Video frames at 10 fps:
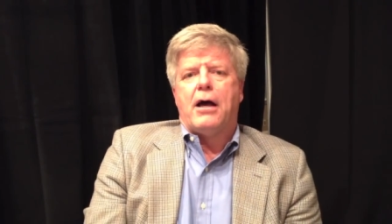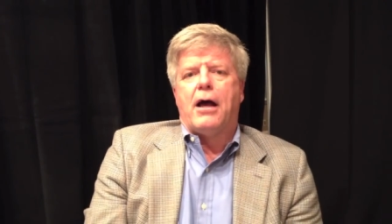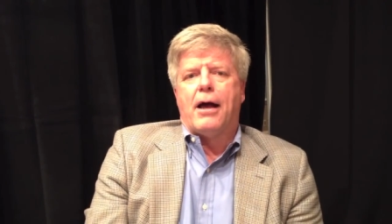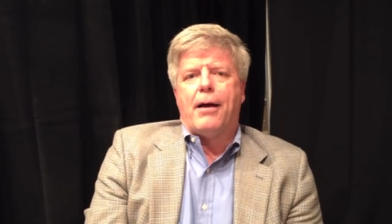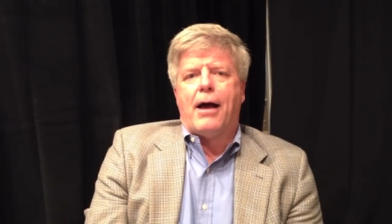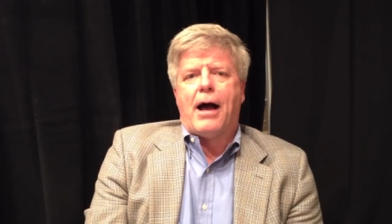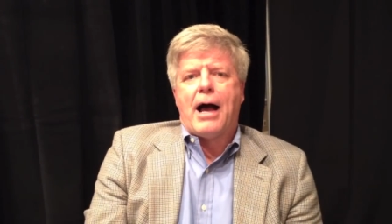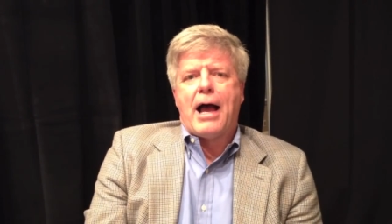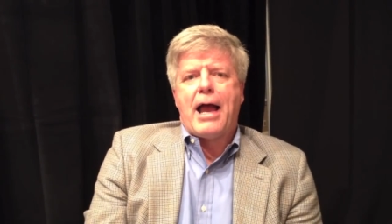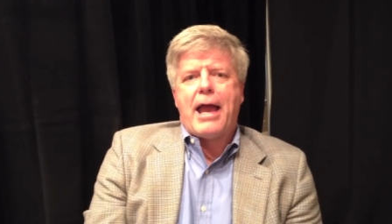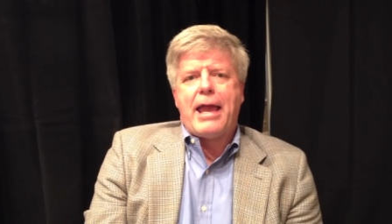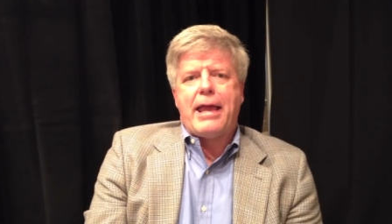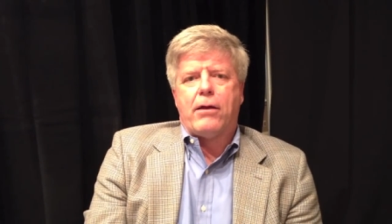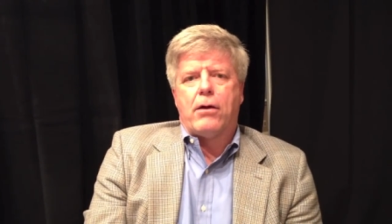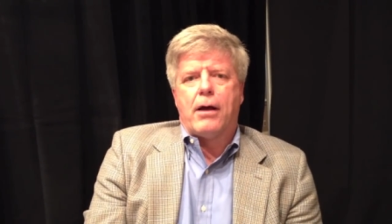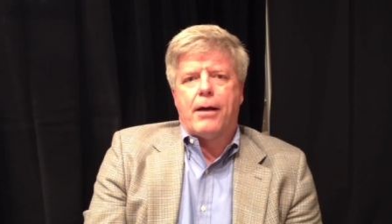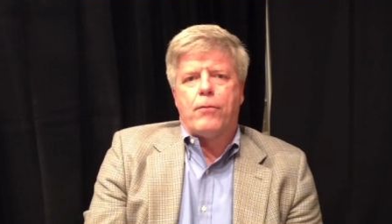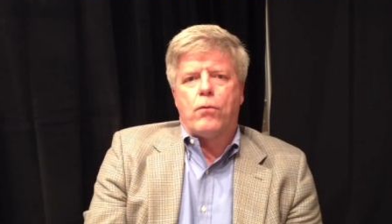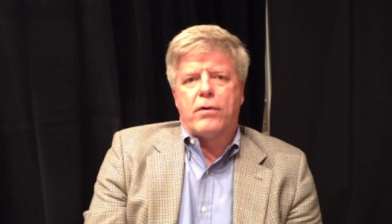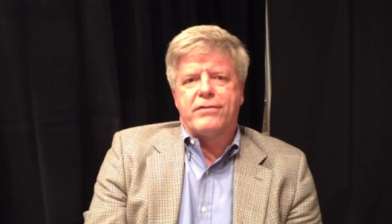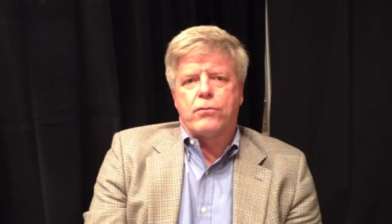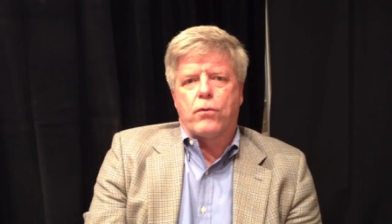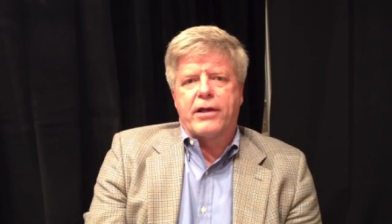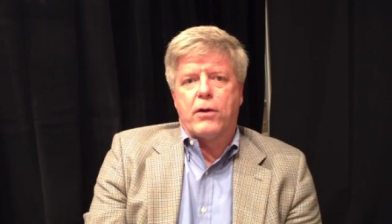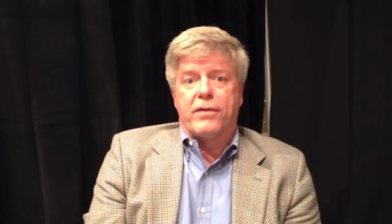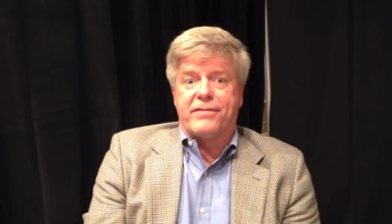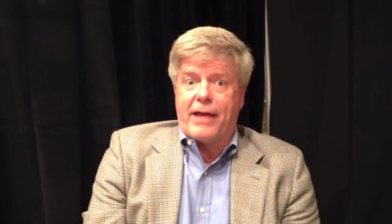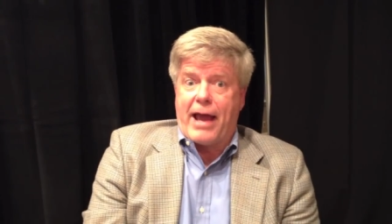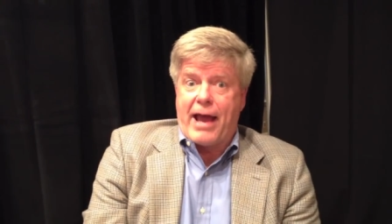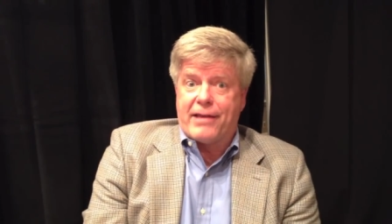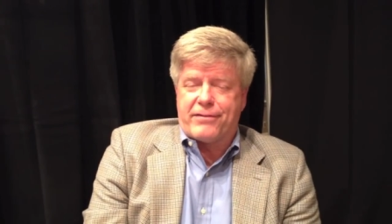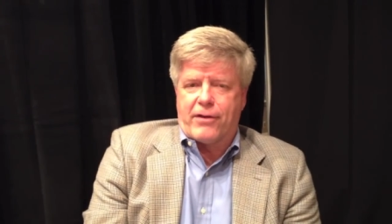I was working with SAS,